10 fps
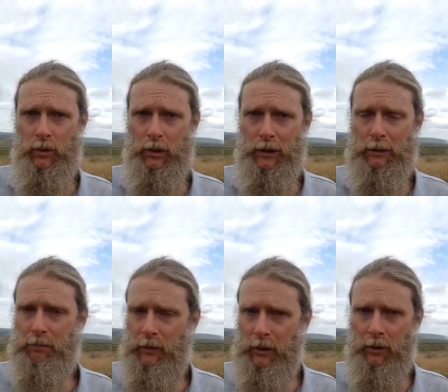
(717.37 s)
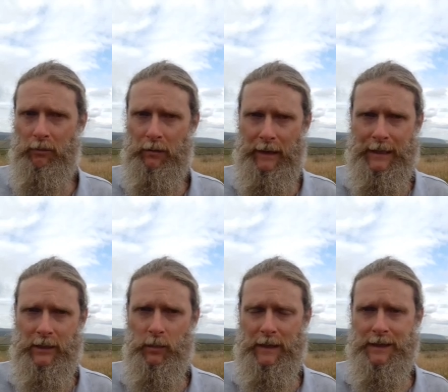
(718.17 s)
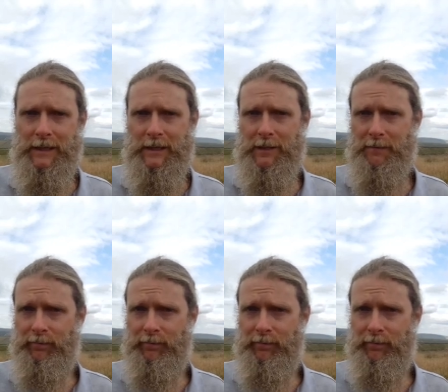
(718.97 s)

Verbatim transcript: work you know, late 20s.